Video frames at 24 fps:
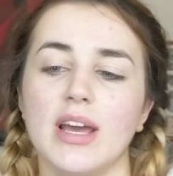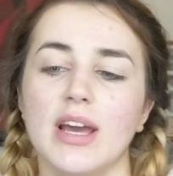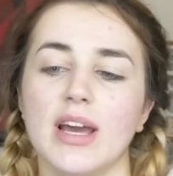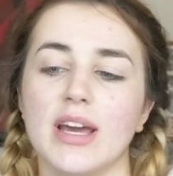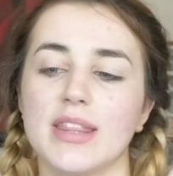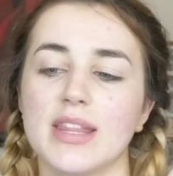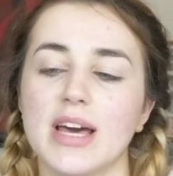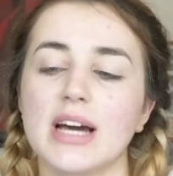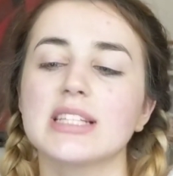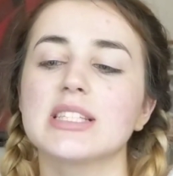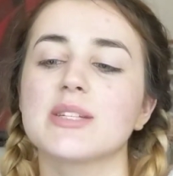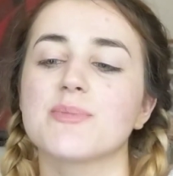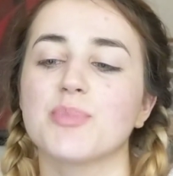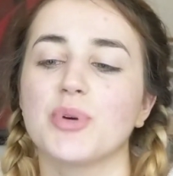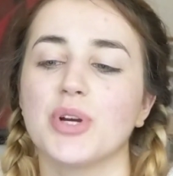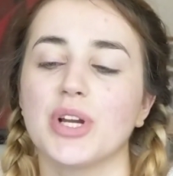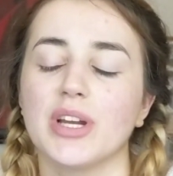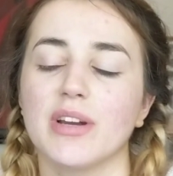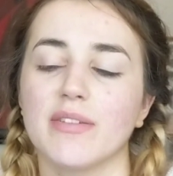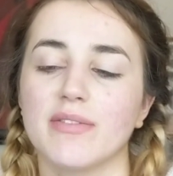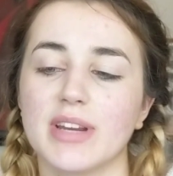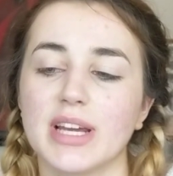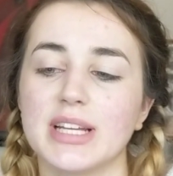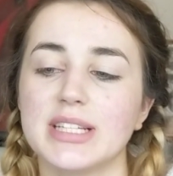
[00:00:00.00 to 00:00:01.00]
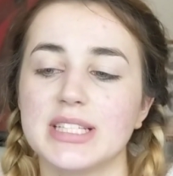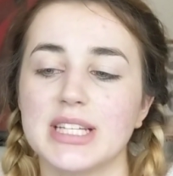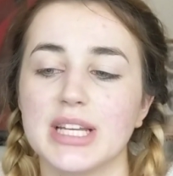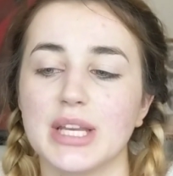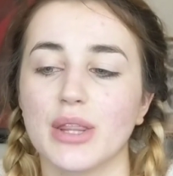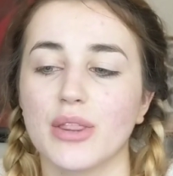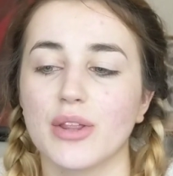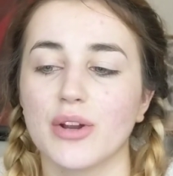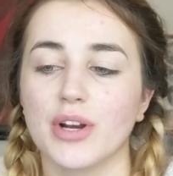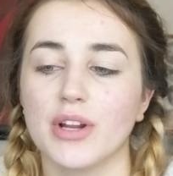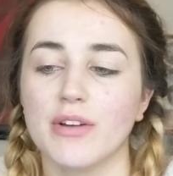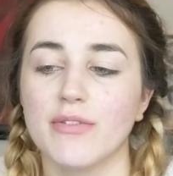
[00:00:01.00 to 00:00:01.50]
In that spring of
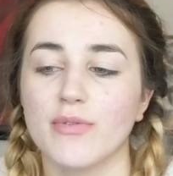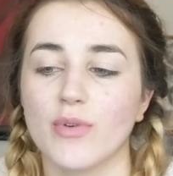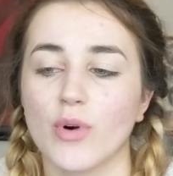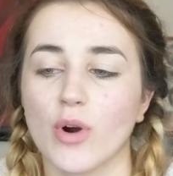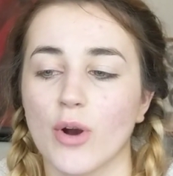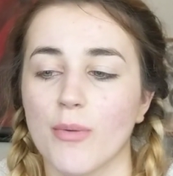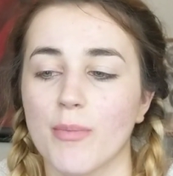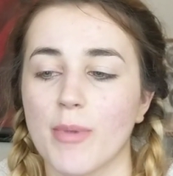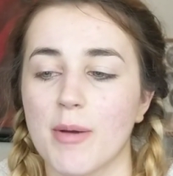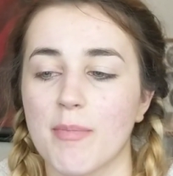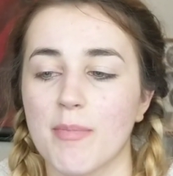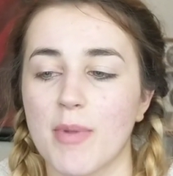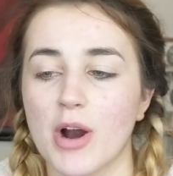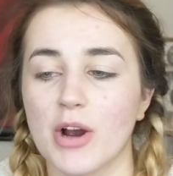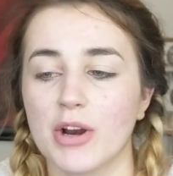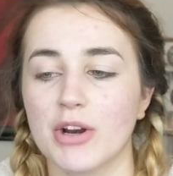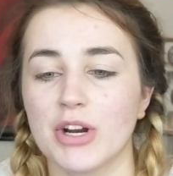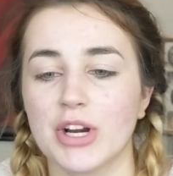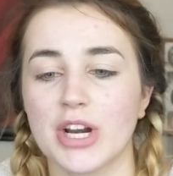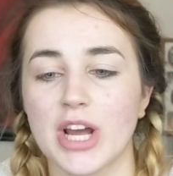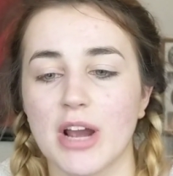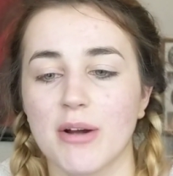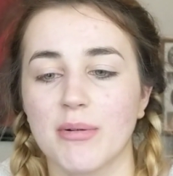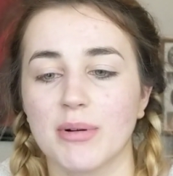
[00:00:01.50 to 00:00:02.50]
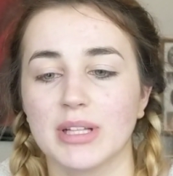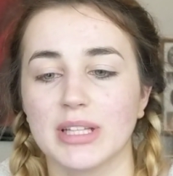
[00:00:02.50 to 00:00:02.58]
1934, my partner and I